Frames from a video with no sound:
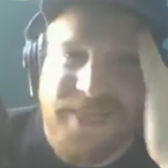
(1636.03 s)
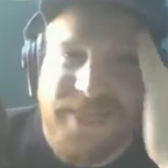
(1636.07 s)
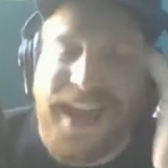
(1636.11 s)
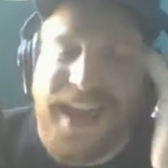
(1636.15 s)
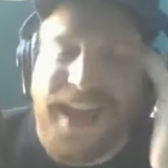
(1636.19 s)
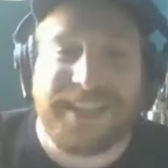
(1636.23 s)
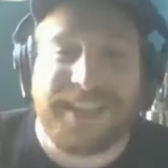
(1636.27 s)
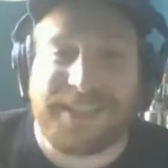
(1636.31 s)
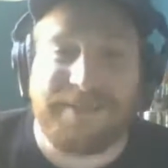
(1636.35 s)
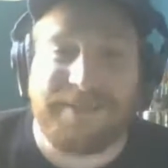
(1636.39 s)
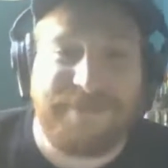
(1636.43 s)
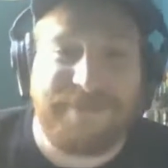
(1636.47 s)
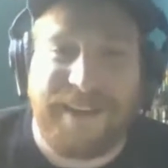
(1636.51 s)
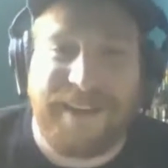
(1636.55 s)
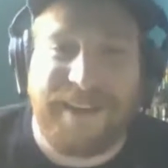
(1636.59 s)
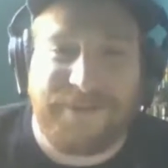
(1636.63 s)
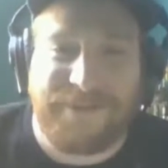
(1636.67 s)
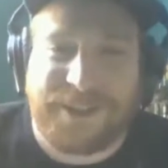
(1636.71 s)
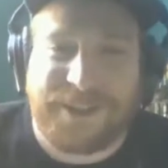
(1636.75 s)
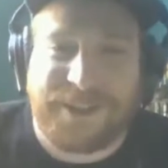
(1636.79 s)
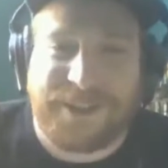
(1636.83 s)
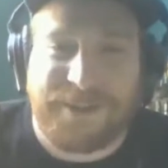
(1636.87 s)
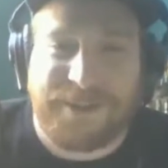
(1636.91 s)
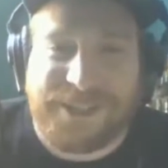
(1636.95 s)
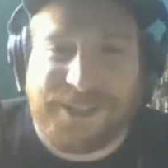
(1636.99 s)
is the
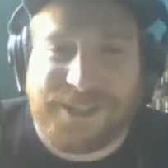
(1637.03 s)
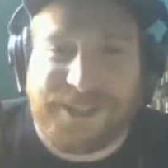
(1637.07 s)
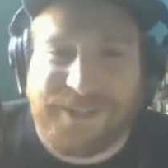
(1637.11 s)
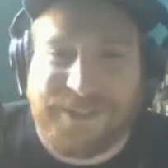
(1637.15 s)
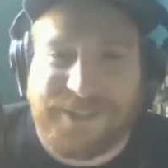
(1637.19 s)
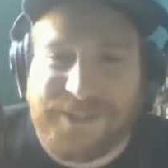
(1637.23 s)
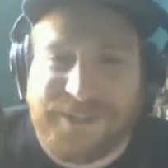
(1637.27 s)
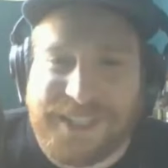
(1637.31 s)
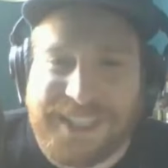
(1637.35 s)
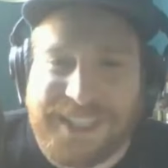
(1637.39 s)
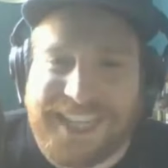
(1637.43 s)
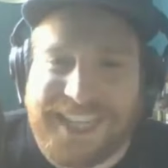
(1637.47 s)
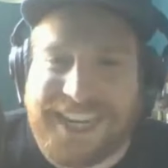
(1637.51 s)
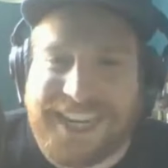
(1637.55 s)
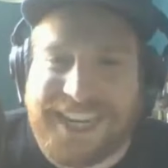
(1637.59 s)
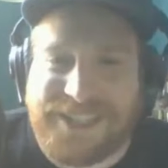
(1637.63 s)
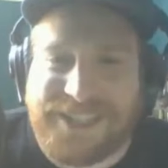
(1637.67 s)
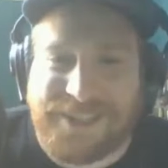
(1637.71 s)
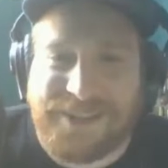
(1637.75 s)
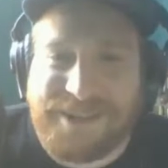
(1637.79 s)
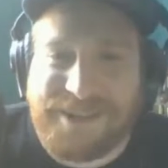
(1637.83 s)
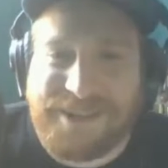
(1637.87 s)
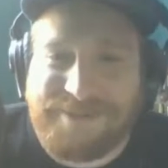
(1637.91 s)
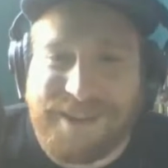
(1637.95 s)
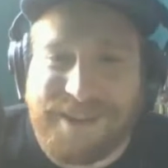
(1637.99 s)
baffling question of the
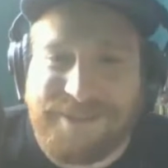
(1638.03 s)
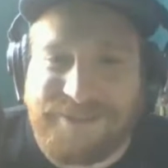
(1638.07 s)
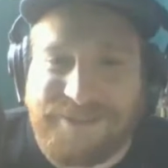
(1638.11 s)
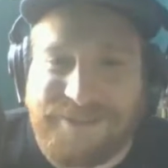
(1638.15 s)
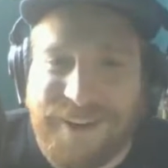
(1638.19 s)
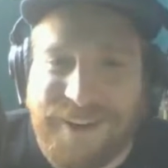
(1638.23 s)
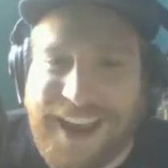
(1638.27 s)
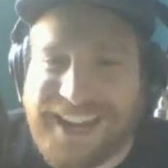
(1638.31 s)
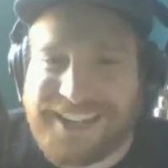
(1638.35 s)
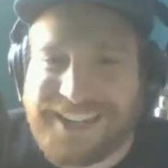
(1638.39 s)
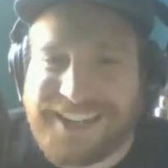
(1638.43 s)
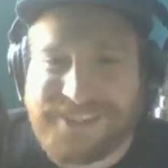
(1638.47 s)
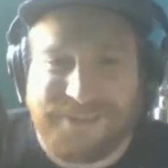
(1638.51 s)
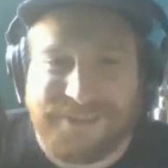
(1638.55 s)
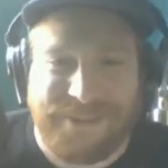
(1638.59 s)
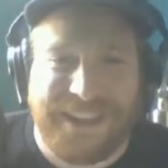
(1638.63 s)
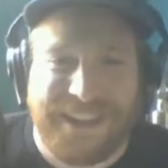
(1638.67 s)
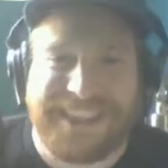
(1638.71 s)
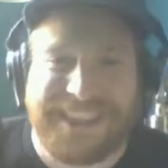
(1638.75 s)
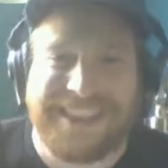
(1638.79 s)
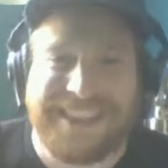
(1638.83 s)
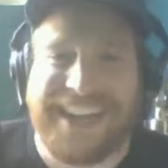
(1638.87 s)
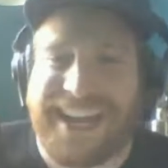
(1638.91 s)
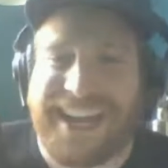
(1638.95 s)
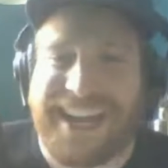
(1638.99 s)
century, my friend. You've hit
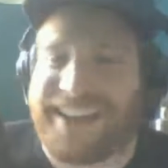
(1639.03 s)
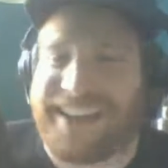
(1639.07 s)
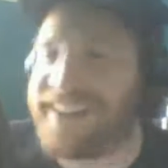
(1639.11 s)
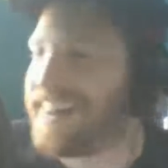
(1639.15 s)
the nail on